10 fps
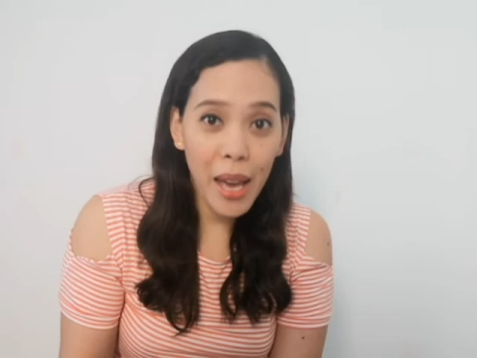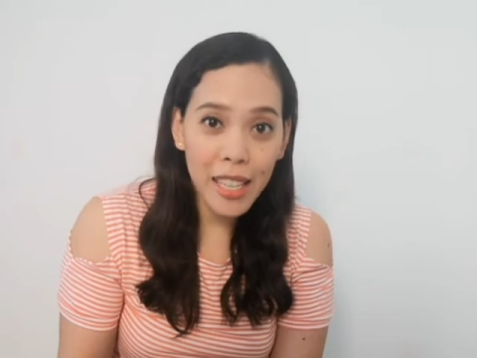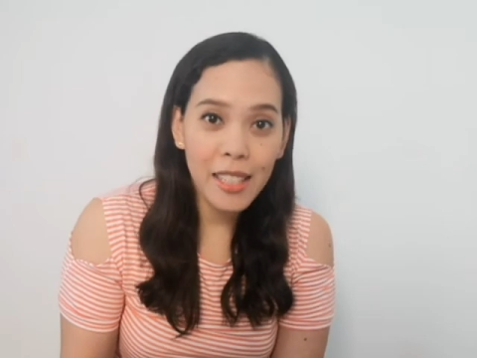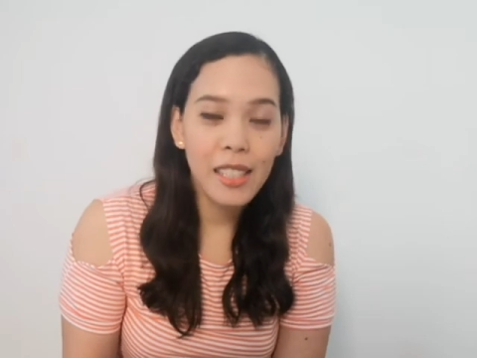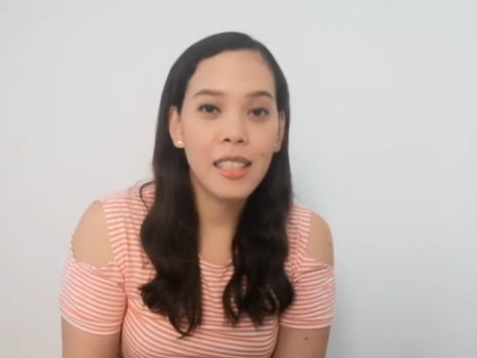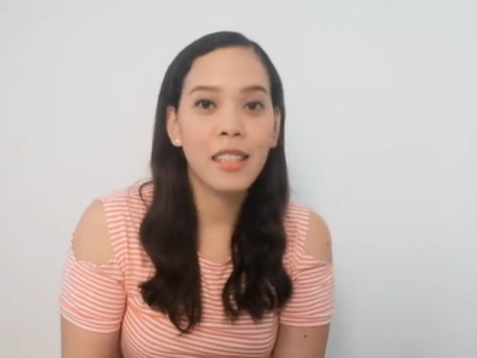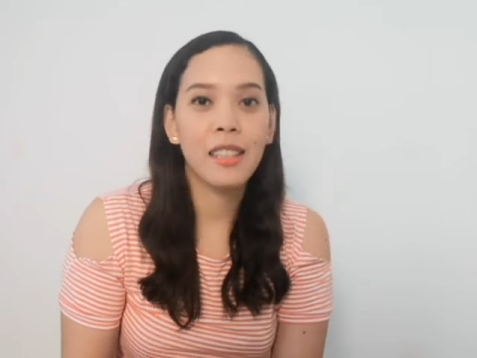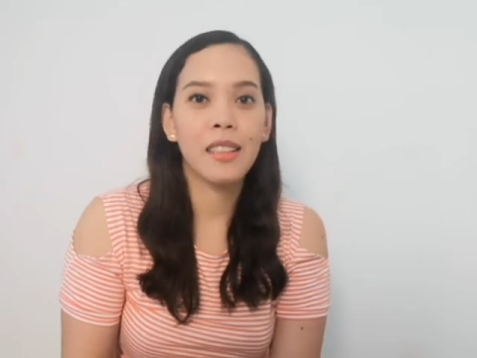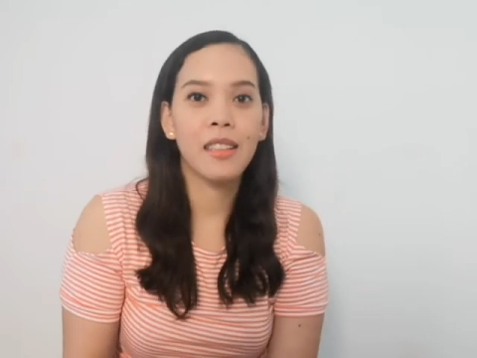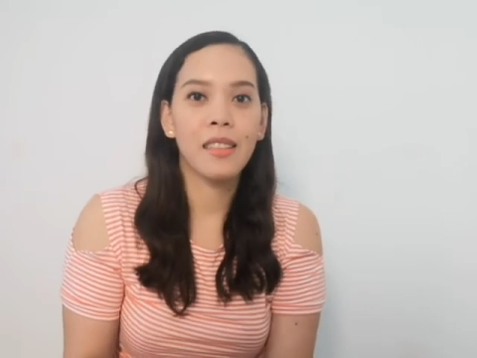bed,
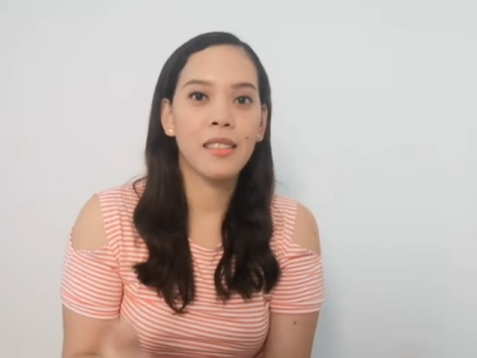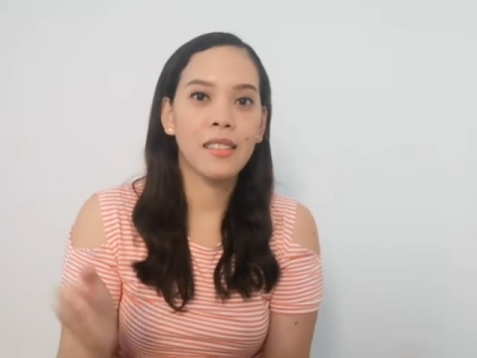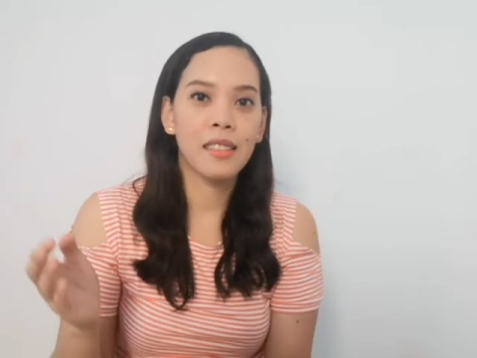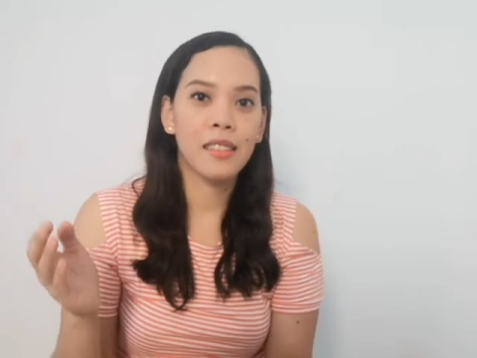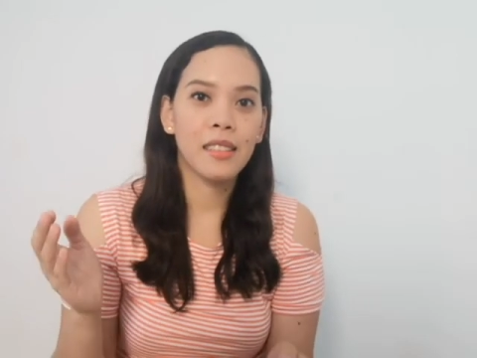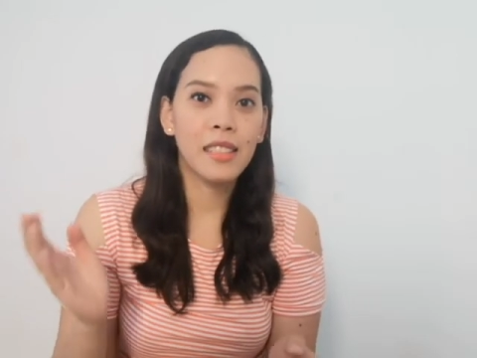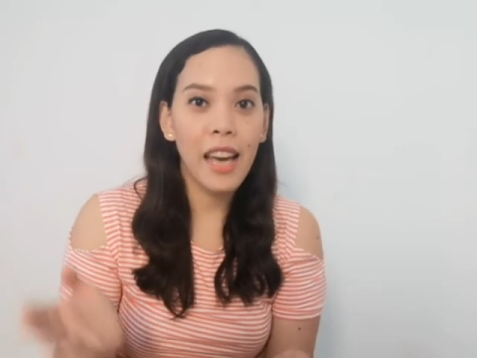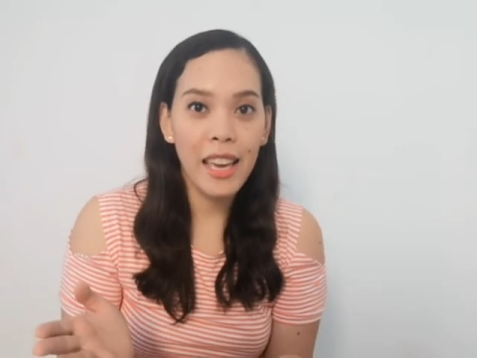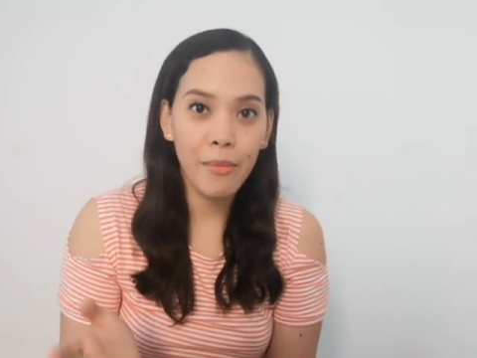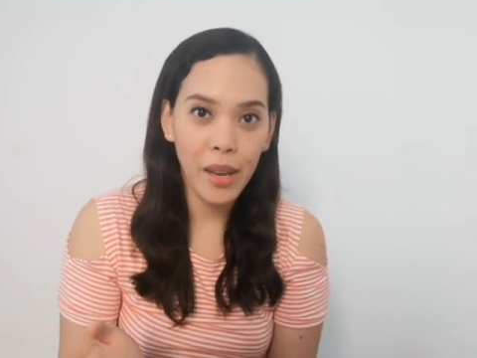
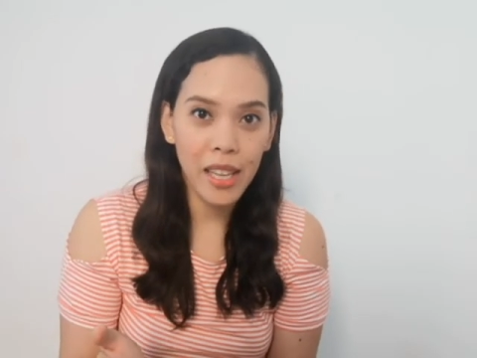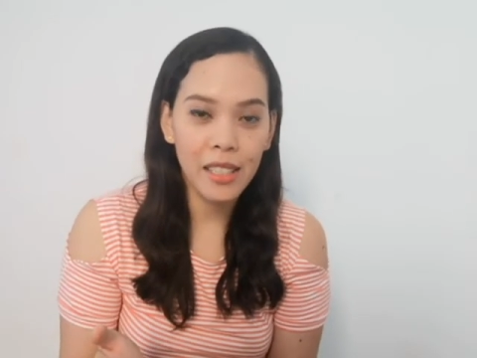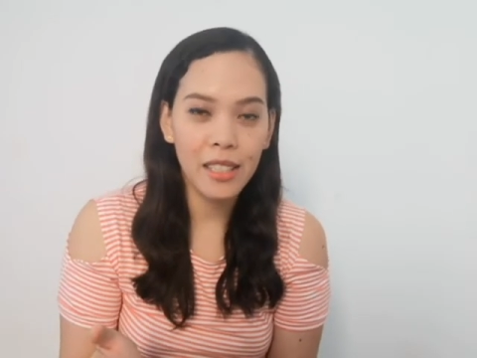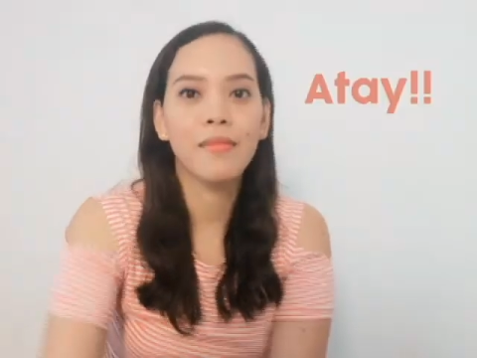dying bed.